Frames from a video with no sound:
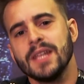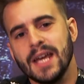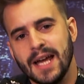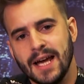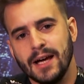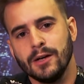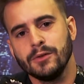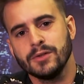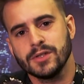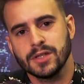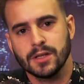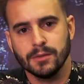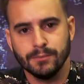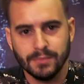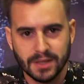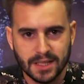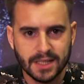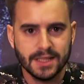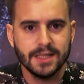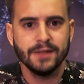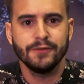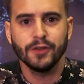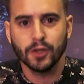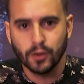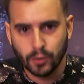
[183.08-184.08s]
the house can be a
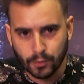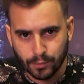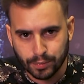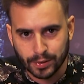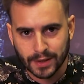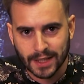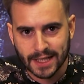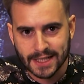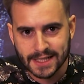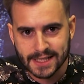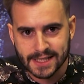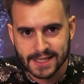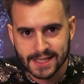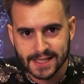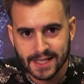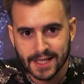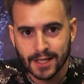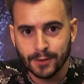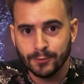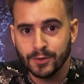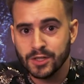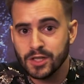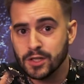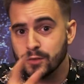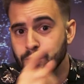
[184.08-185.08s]
difficult place,
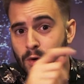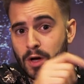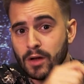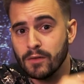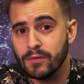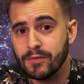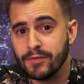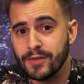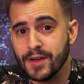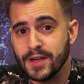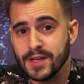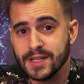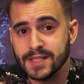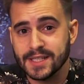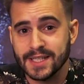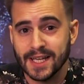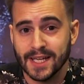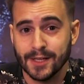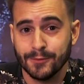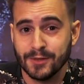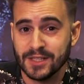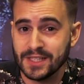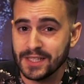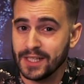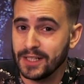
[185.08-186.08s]
which is why on Thursday
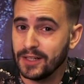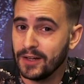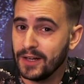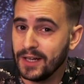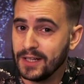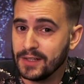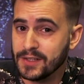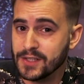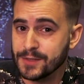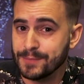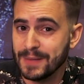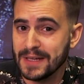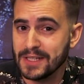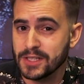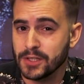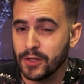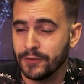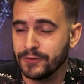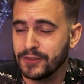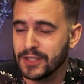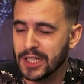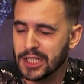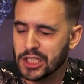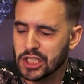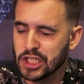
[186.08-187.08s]
we sent our housemates off
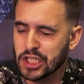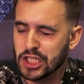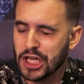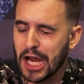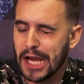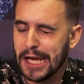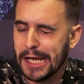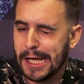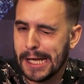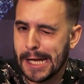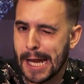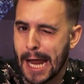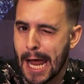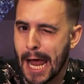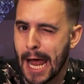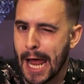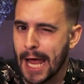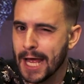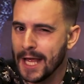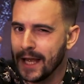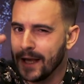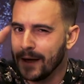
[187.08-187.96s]
to China,